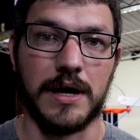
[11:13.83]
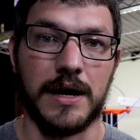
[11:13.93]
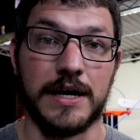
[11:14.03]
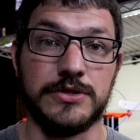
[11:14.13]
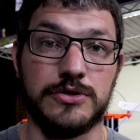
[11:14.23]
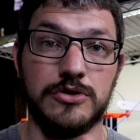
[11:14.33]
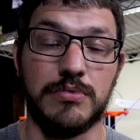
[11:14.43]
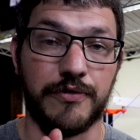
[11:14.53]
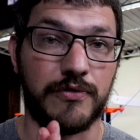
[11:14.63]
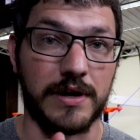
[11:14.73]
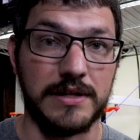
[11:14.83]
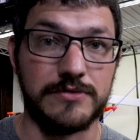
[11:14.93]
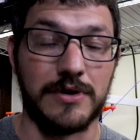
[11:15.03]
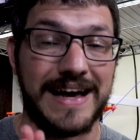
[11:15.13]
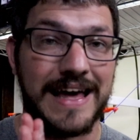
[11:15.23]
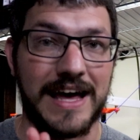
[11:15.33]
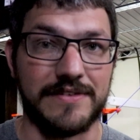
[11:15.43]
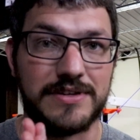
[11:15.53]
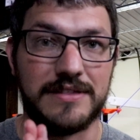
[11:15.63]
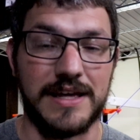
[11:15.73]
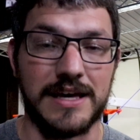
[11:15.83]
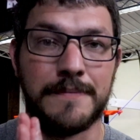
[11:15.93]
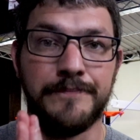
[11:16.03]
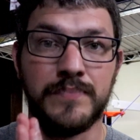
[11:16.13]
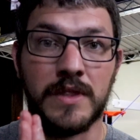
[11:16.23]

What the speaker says: I do, before I leave though, I have to thank